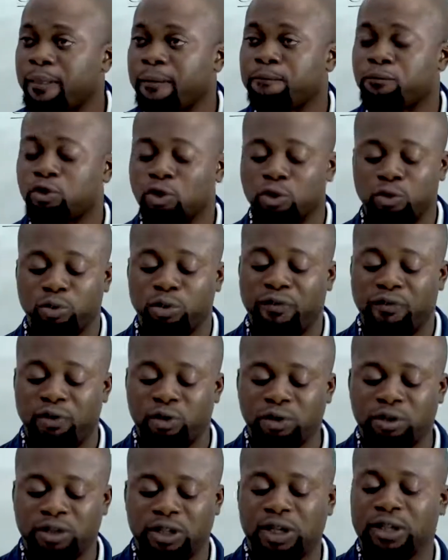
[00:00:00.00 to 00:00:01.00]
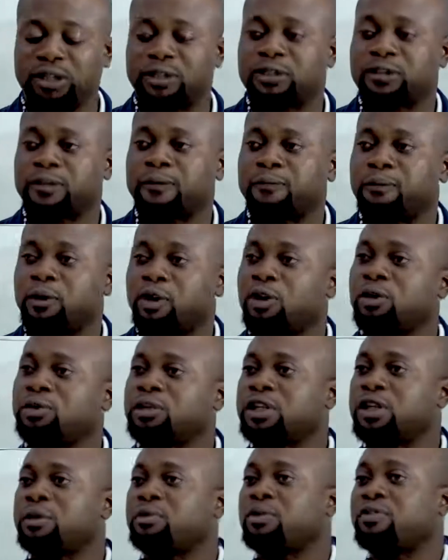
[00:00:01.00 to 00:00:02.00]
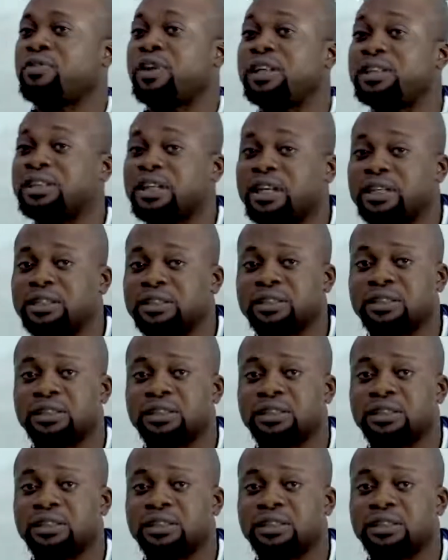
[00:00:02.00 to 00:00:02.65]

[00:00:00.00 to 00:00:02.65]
So we've looked at the concept of hazard.